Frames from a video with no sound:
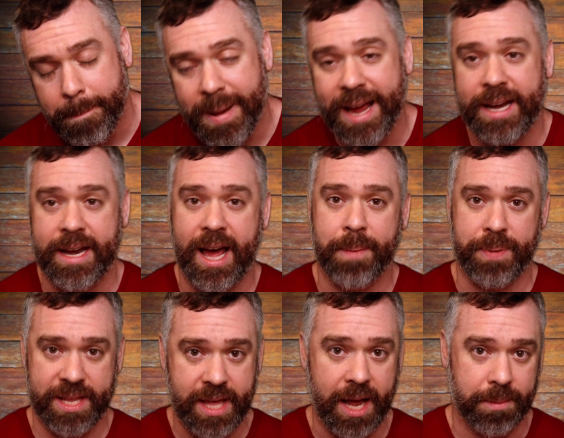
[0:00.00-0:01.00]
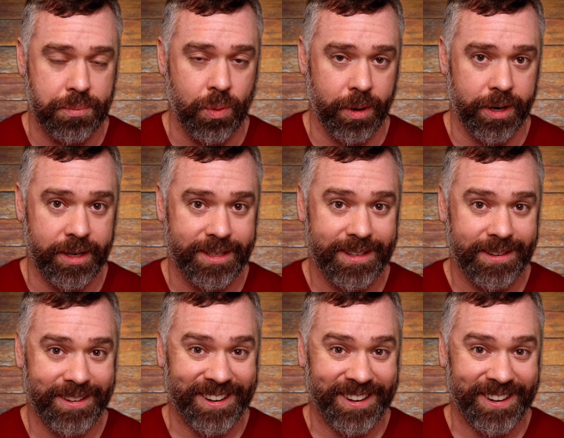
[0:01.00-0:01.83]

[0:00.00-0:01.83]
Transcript: might not be that important.